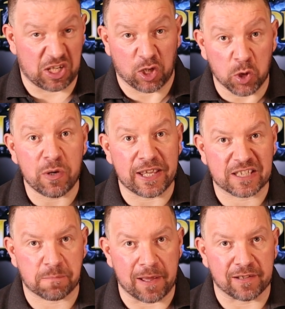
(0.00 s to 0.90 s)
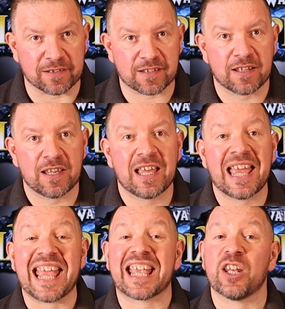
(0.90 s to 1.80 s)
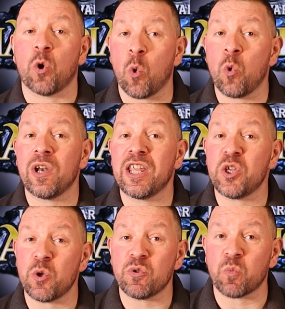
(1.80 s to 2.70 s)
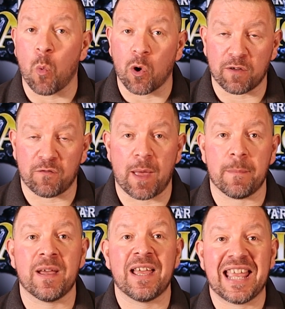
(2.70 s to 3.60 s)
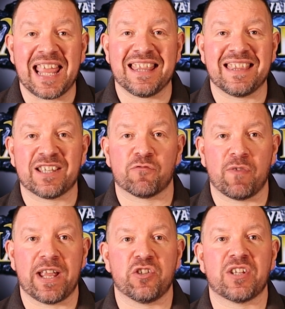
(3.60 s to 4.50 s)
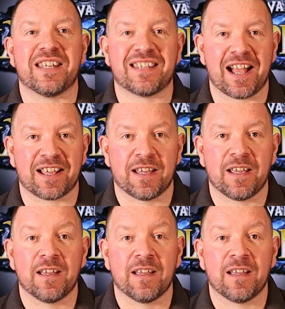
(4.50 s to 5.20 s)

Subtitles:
including spells, it can only use one of them in this ranged attack.